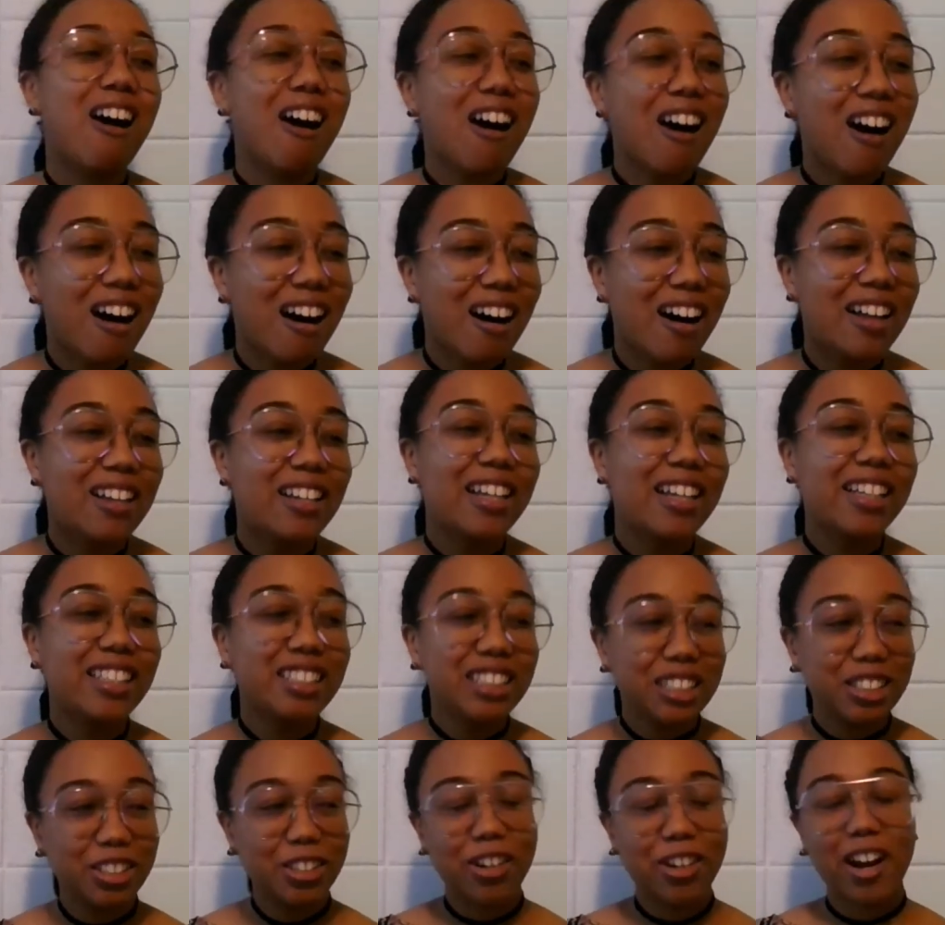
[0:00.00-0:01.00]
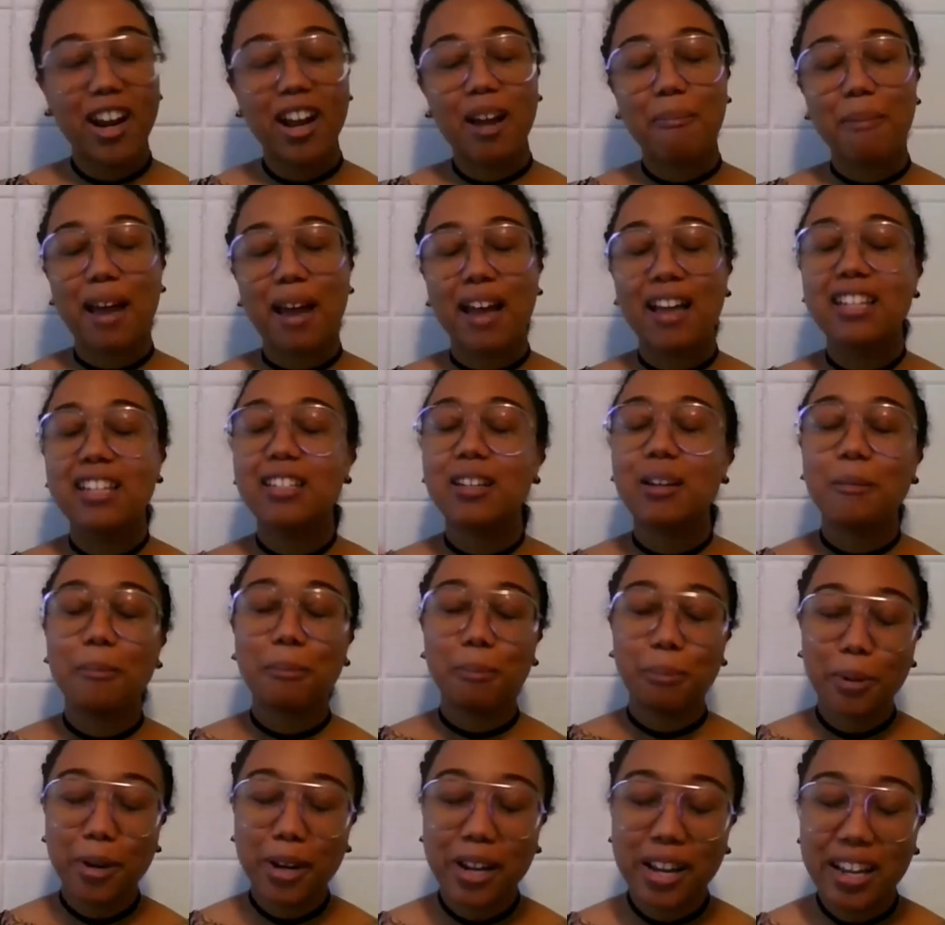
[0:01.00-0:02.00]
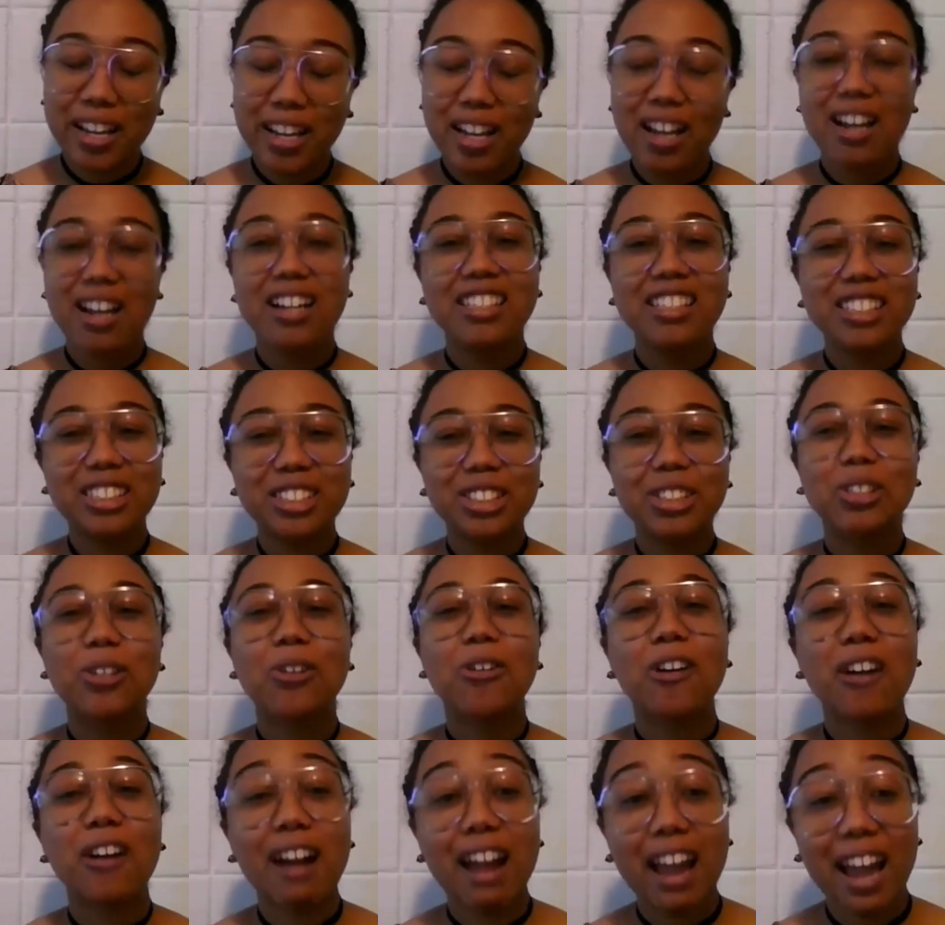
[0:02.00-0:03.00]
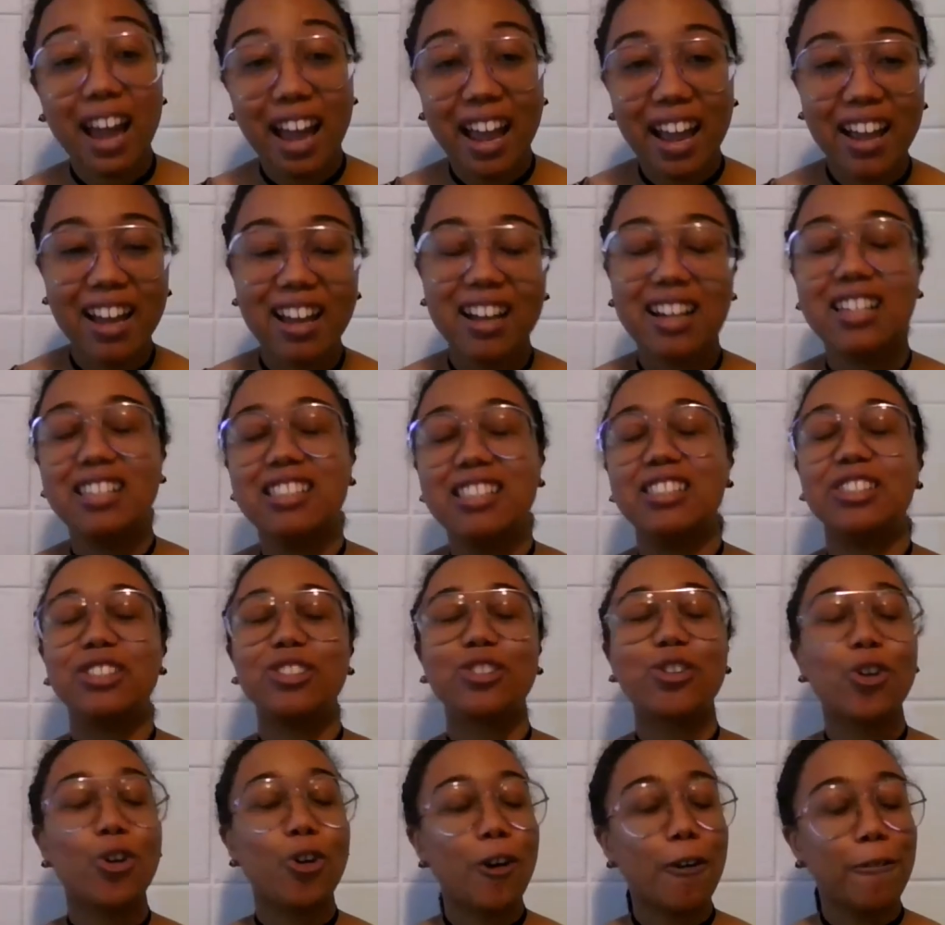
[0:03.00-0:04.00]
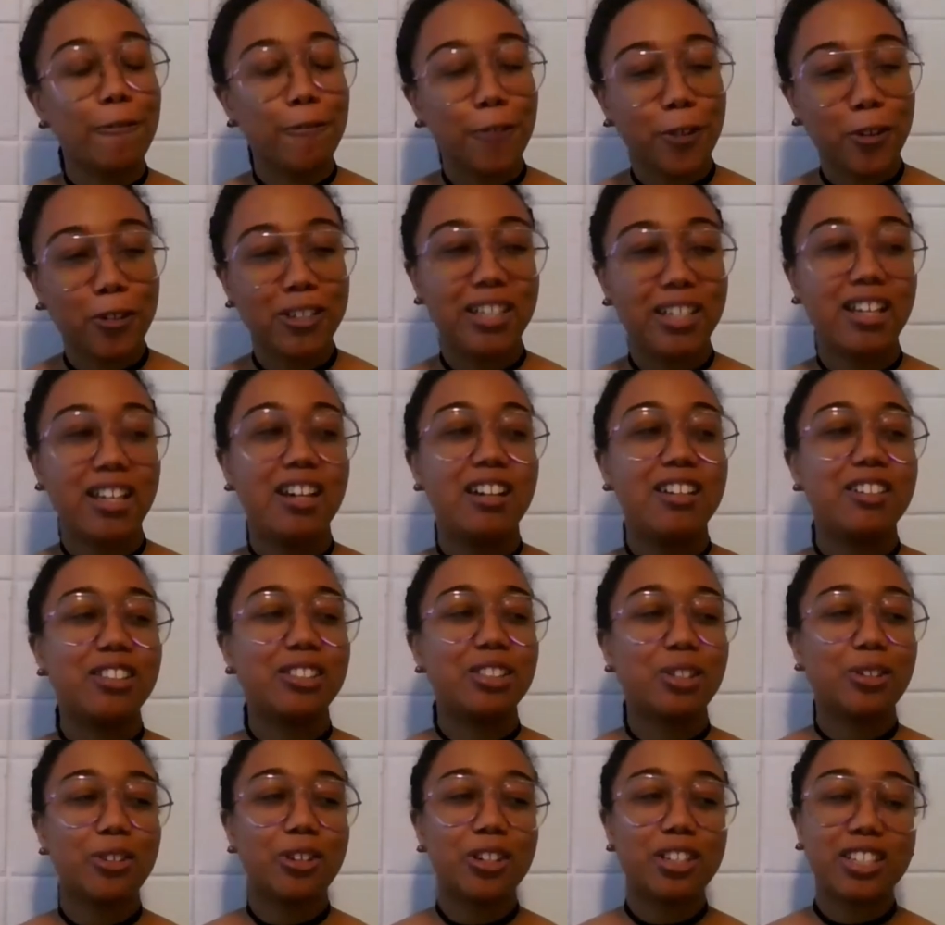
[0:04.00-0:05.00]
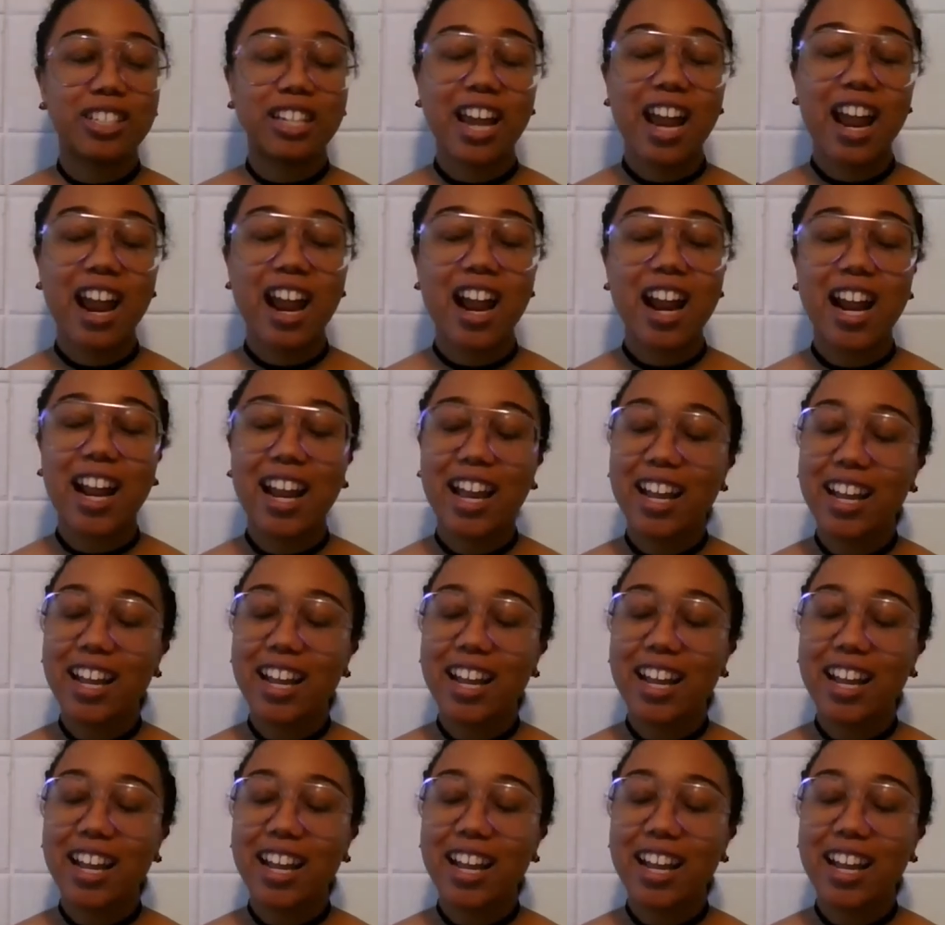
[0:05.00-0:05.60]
on Instagram at bring underscore a underscore folding underscore chair,